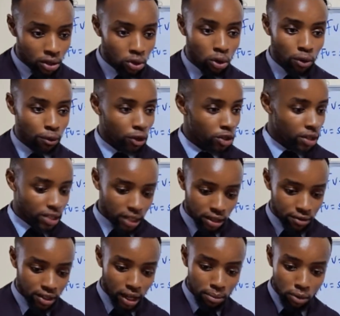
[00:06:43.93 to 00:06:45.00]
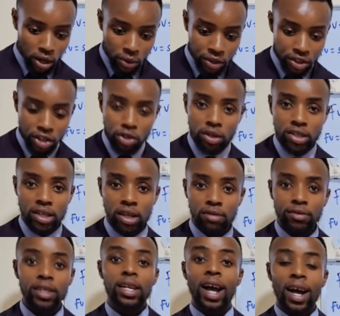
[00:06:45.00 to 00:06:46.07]
look for yourself somewhere within
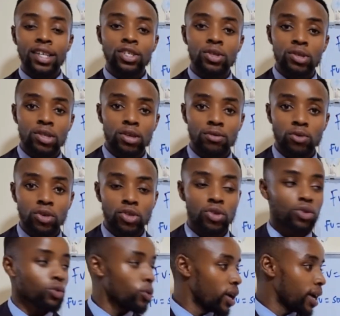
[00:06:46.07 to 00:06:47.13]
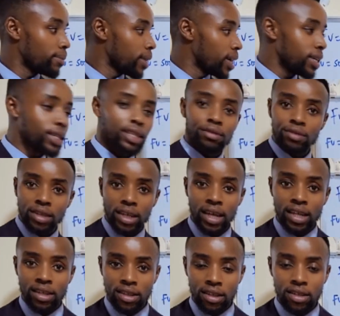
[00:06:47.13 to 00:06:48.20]
yourself and ask yourself questions. Why am I living
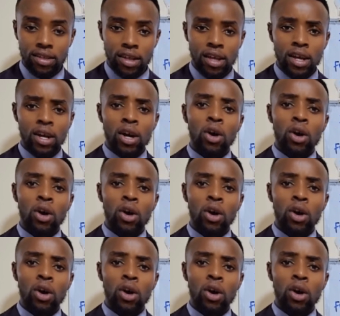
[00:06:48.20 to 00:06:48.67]
like this?